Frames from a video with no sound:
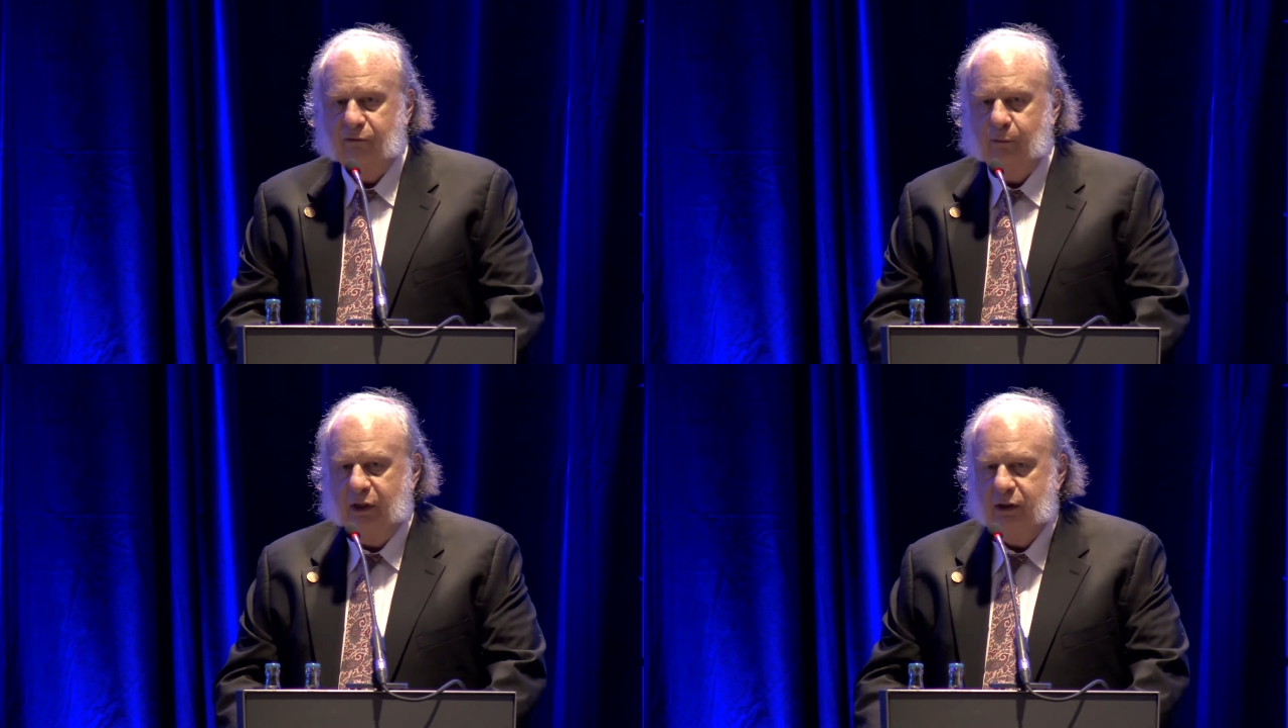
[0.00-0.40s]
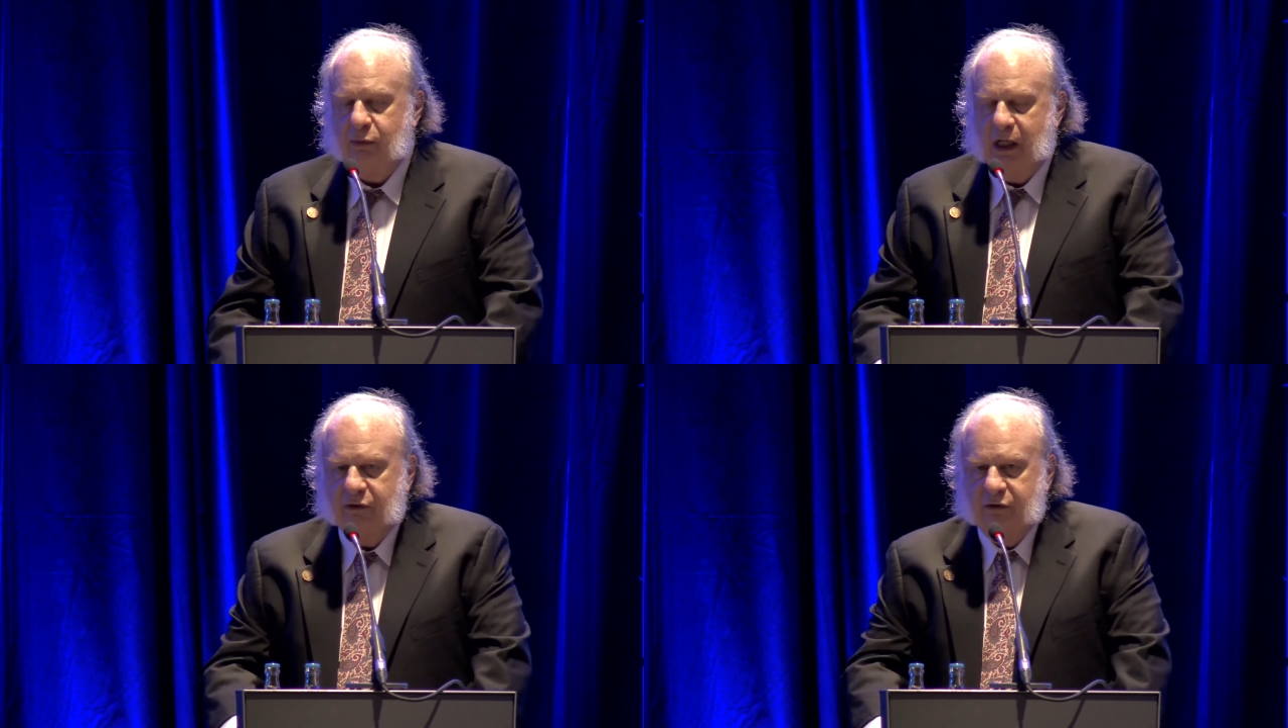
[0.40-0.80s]
Information
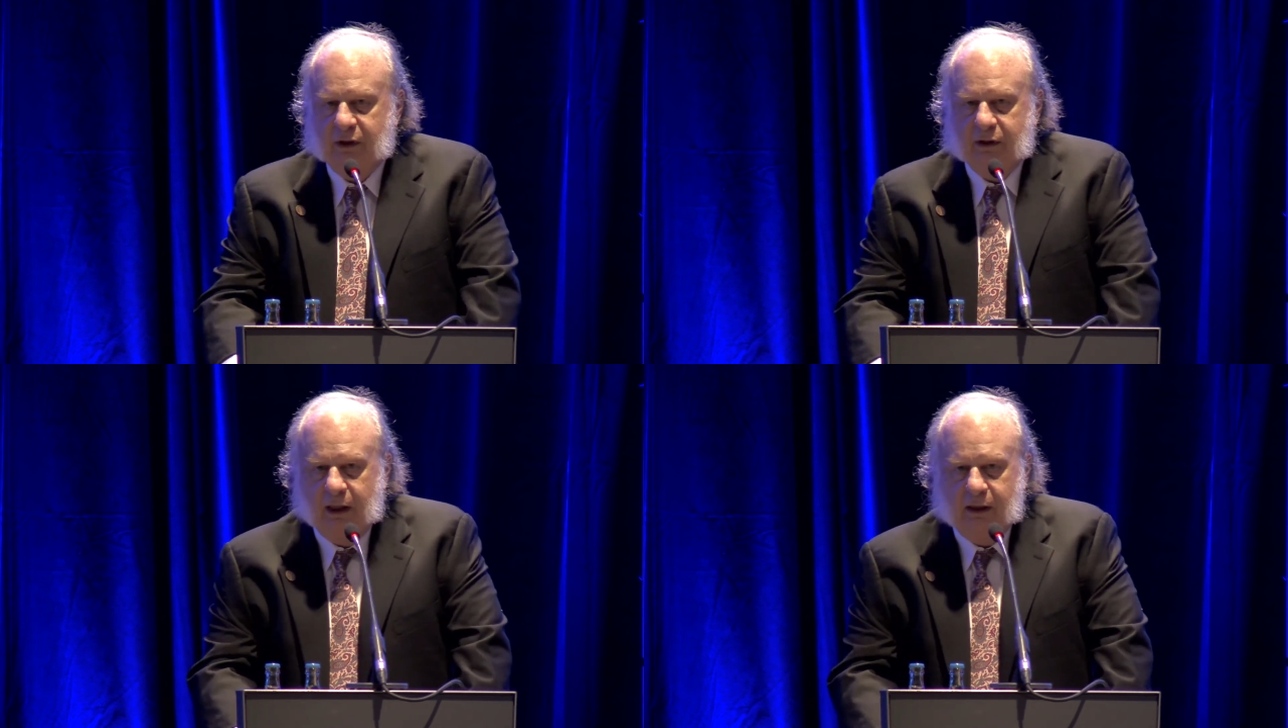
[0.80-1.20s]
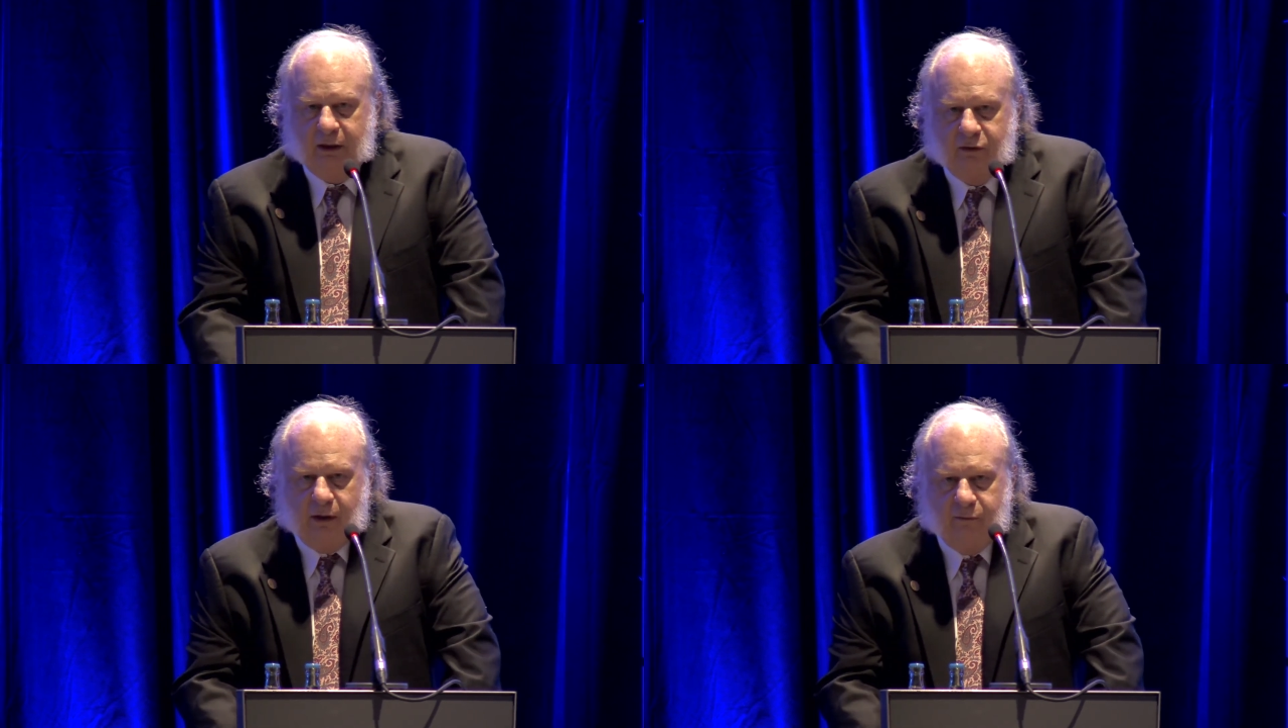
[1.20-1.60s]
Processing
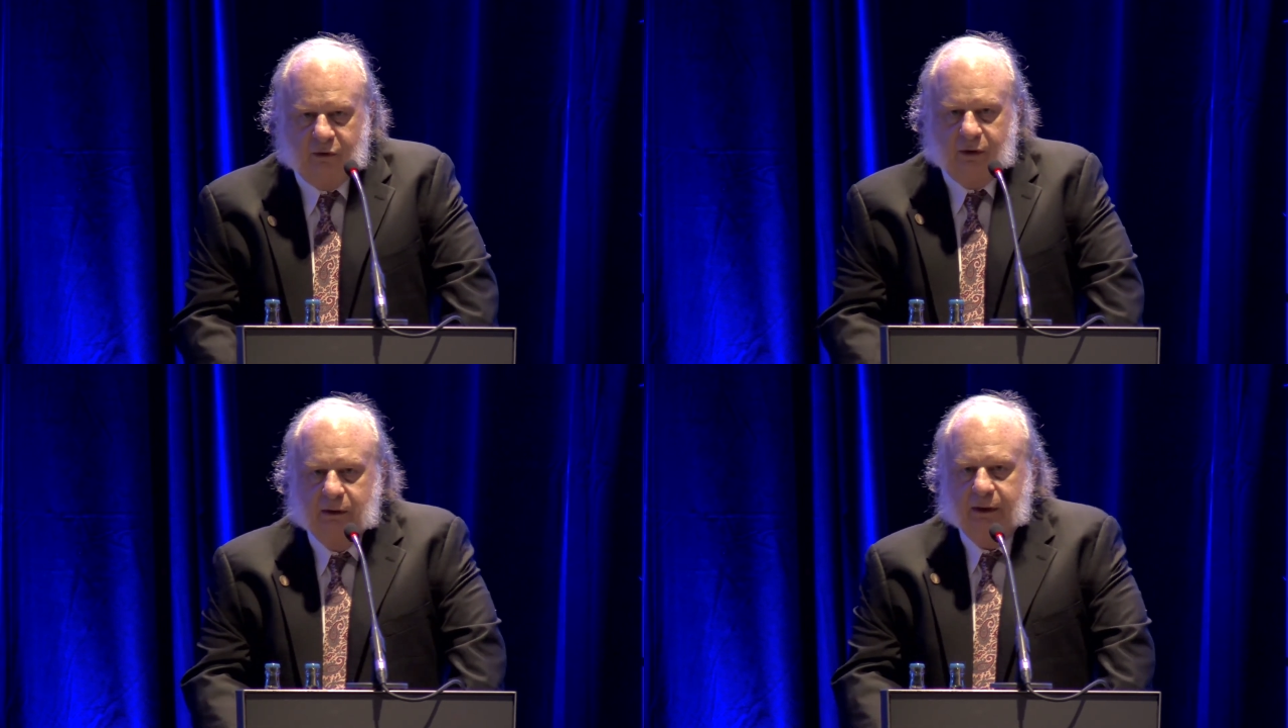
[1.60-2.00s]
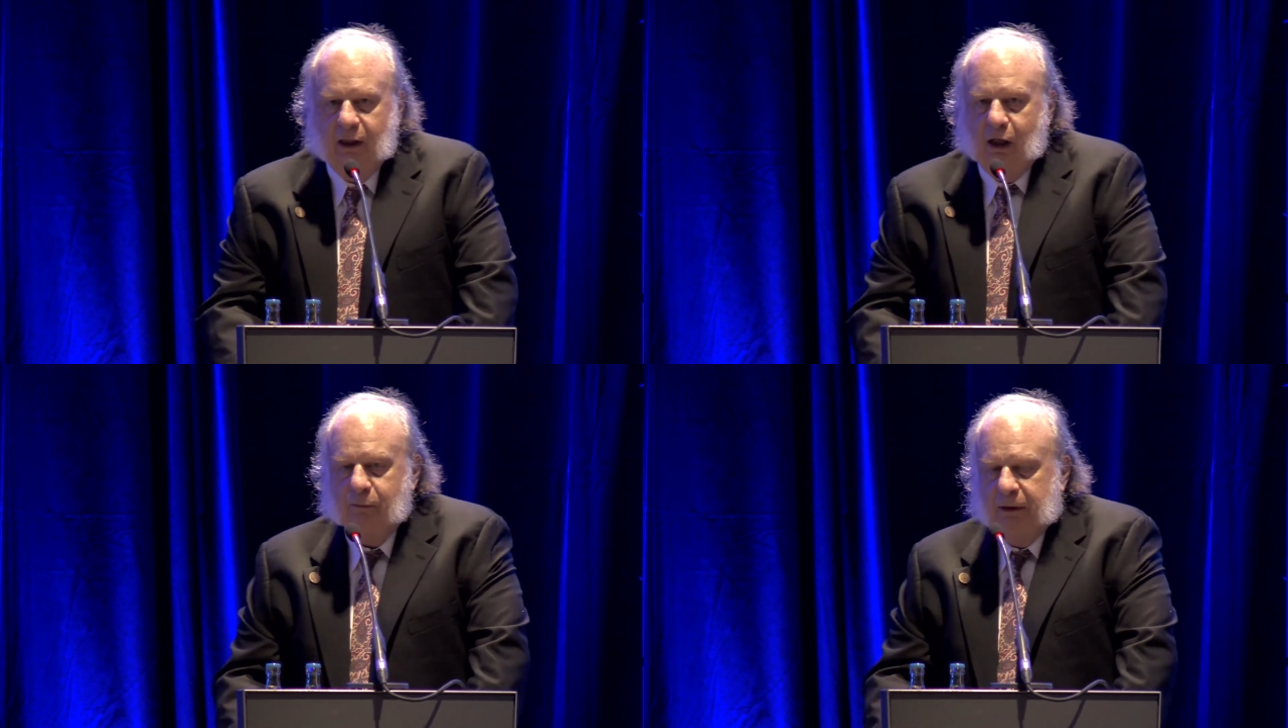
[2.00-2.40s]
Techniques office
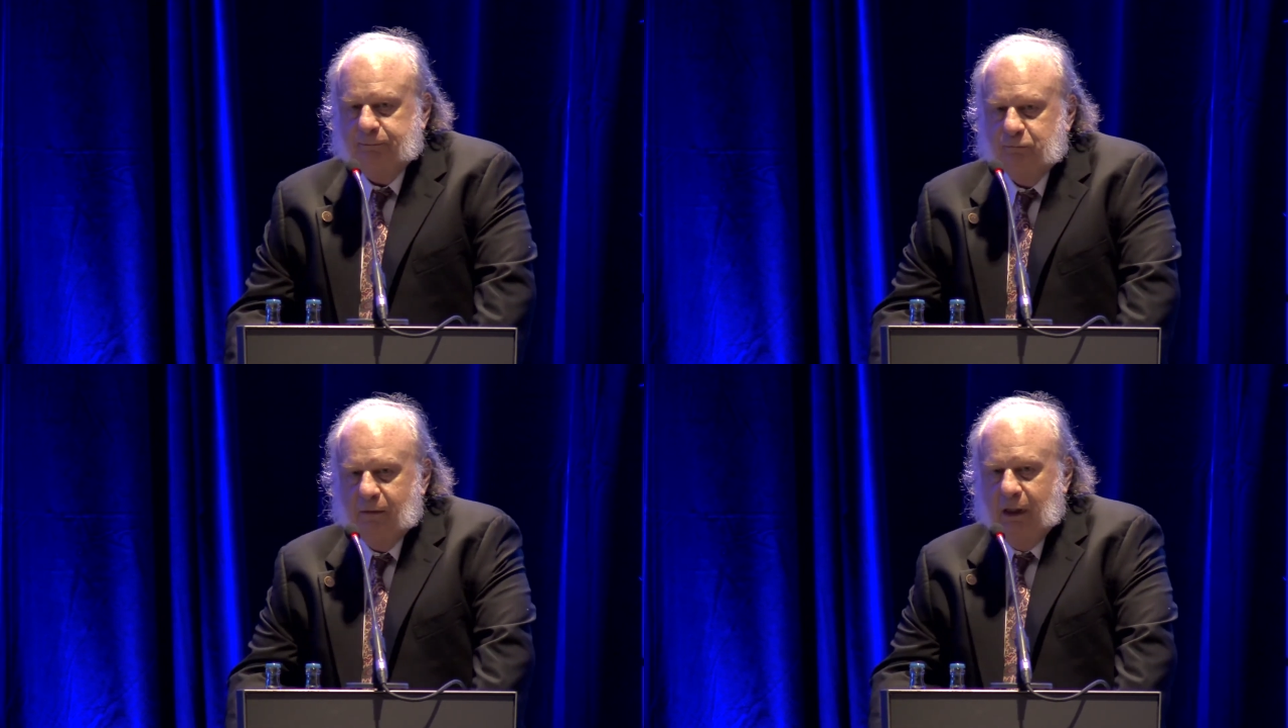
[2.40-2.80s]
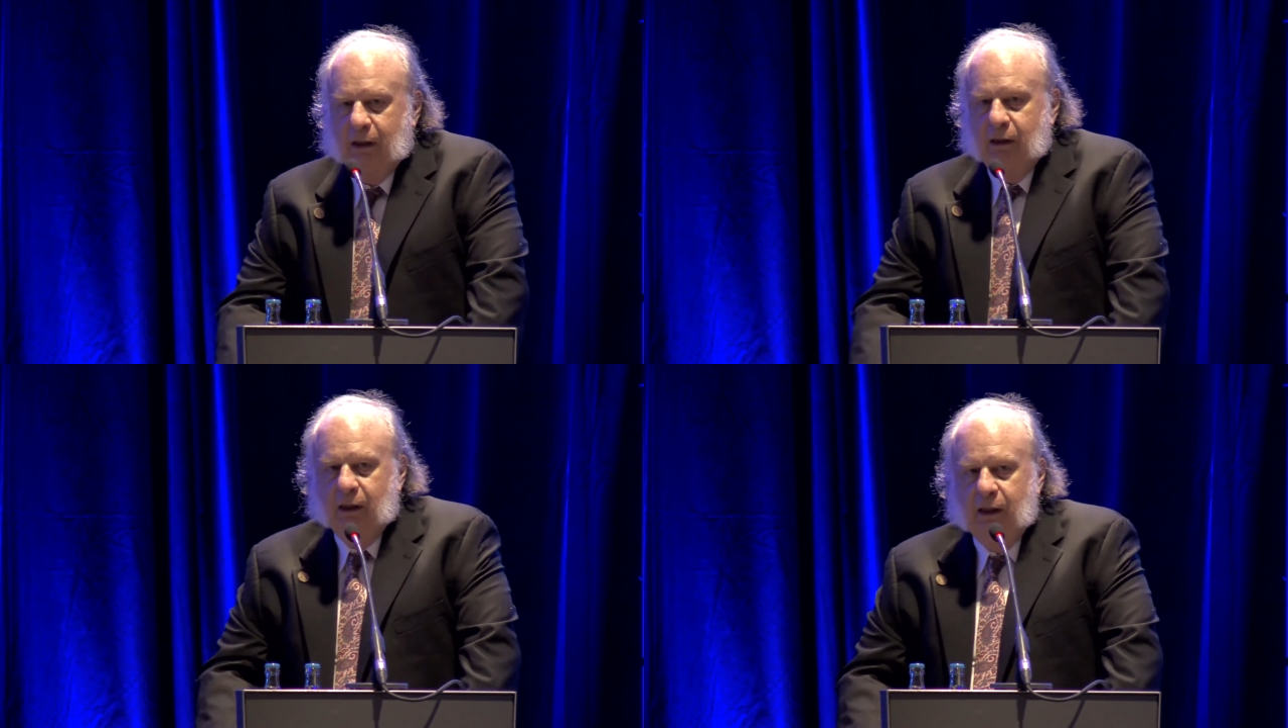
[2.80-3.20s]
at ARPA.
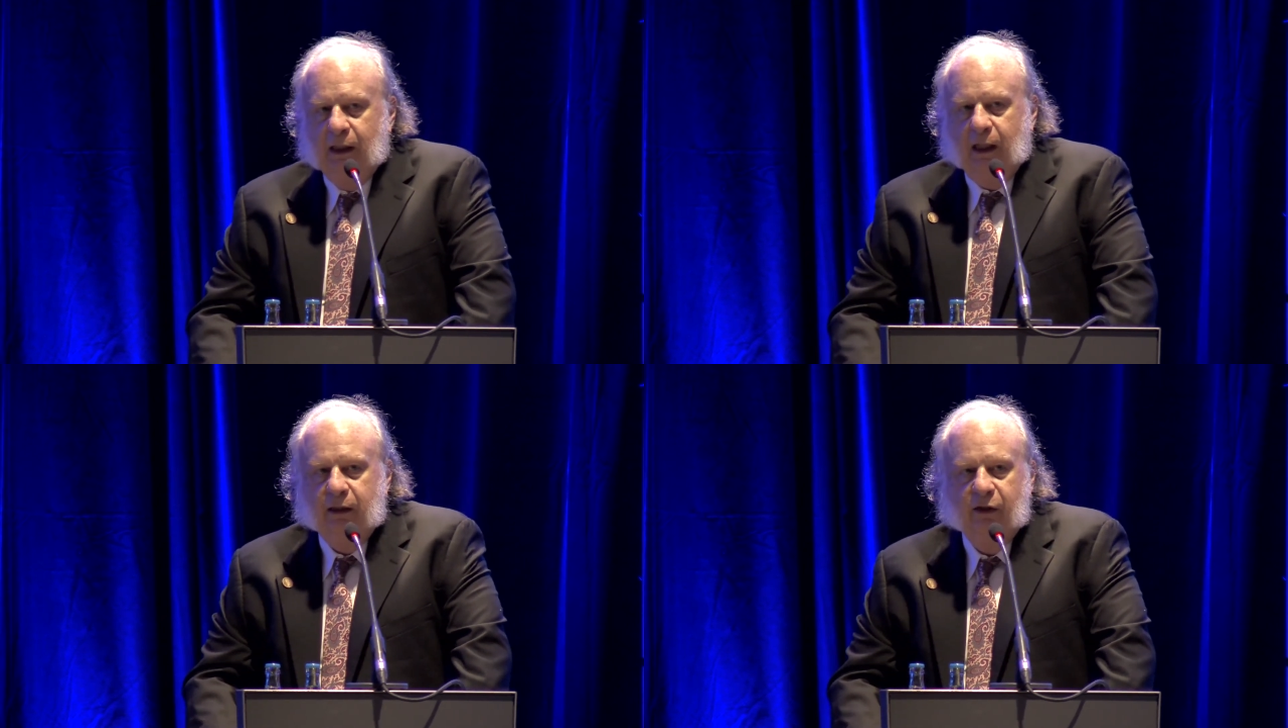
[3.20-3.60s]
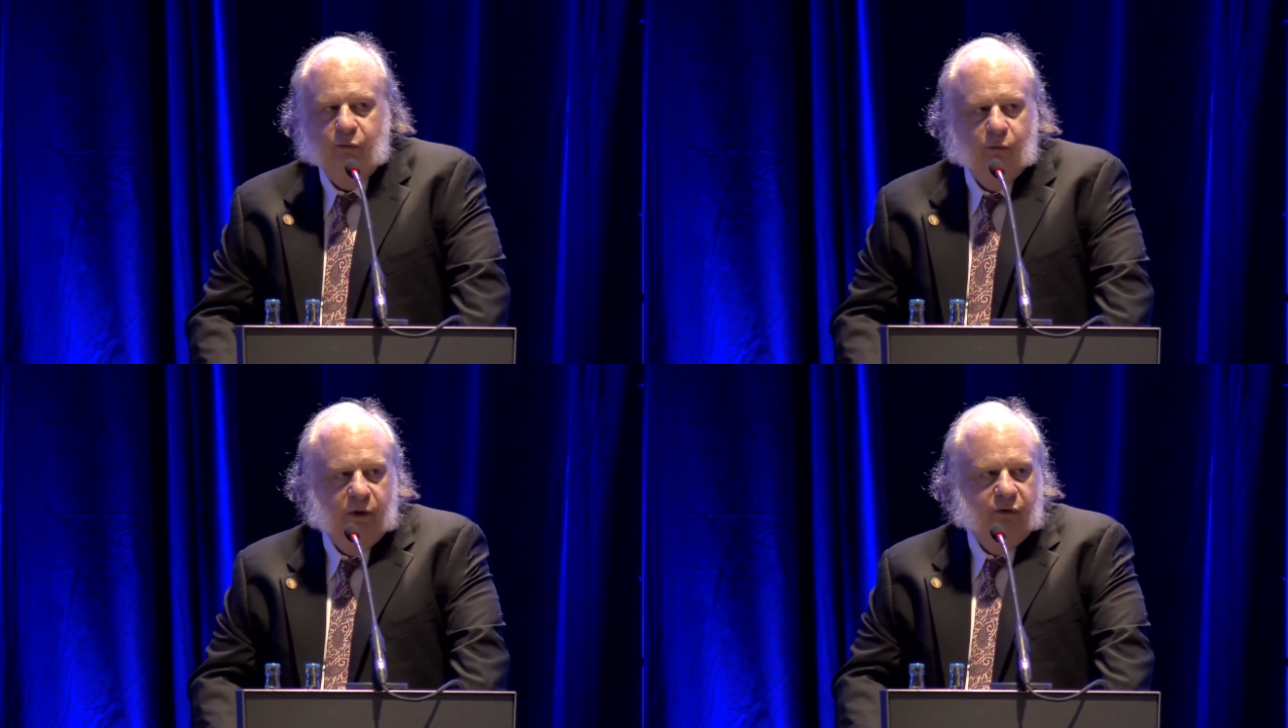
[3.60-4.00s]
And
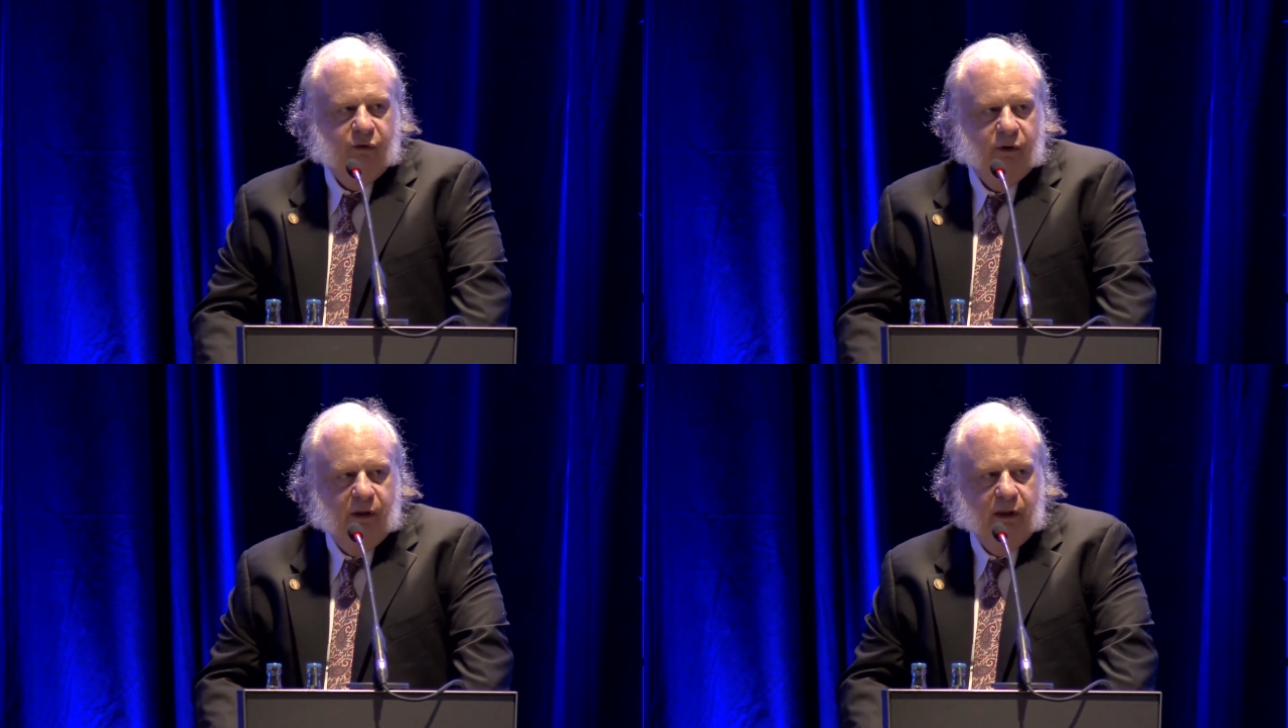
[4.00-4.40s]
this was